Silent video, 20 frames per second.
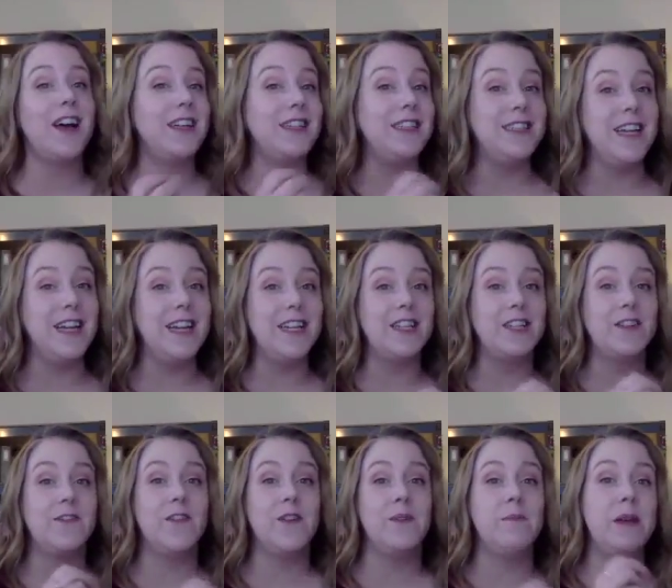date
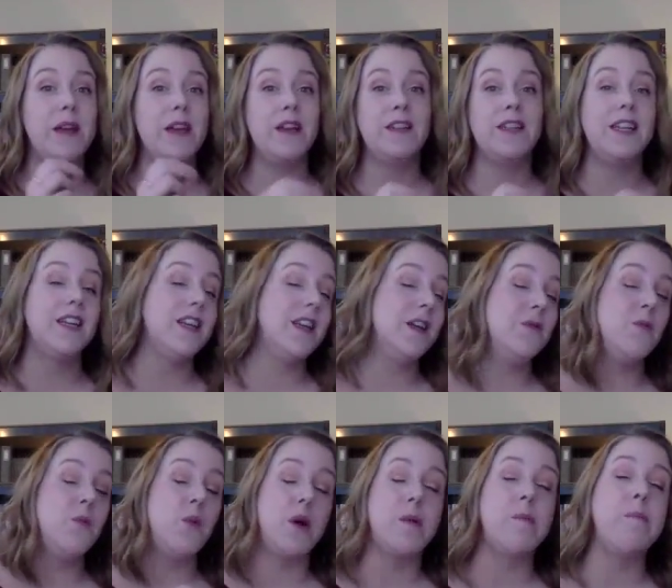for
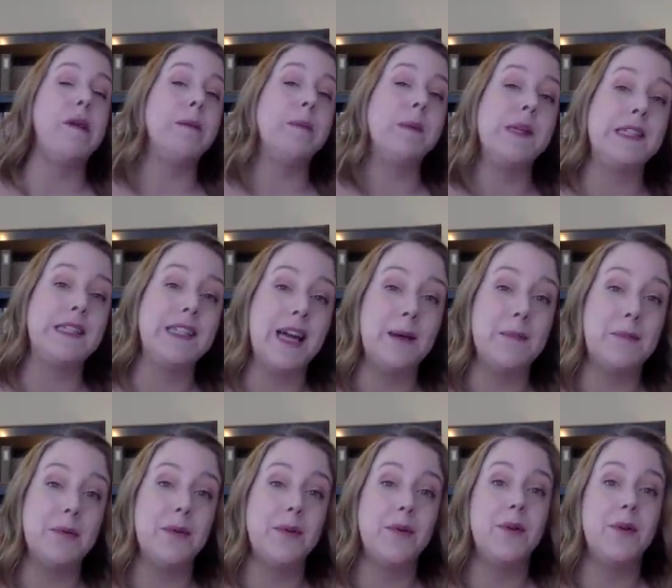taking one baby step,